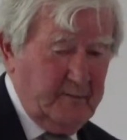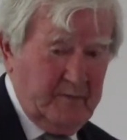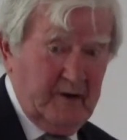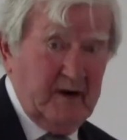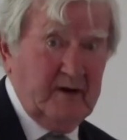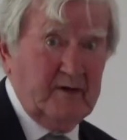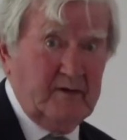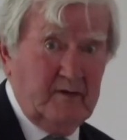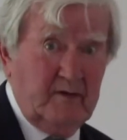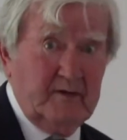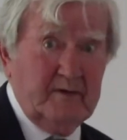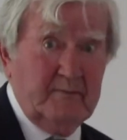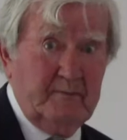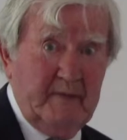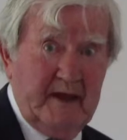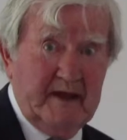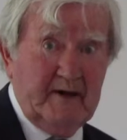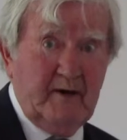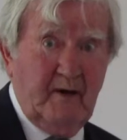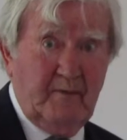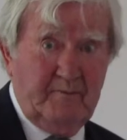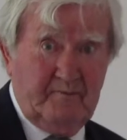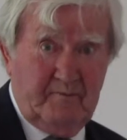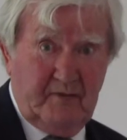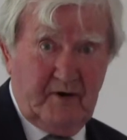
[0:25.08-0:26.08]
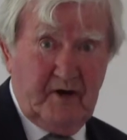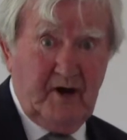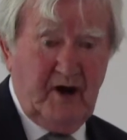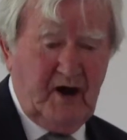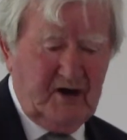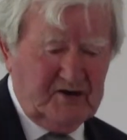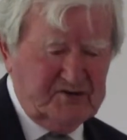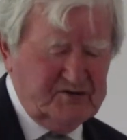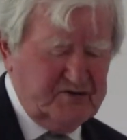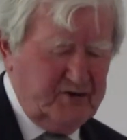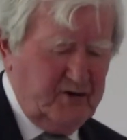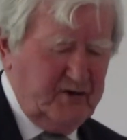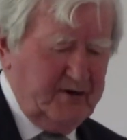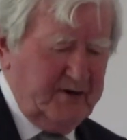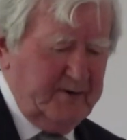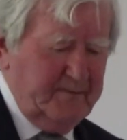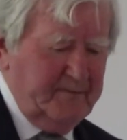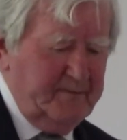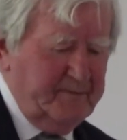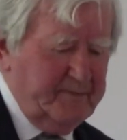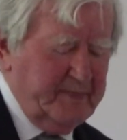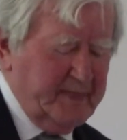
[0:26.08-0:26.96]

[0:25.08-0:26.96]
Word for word: But okay. I'm going to make up for last time.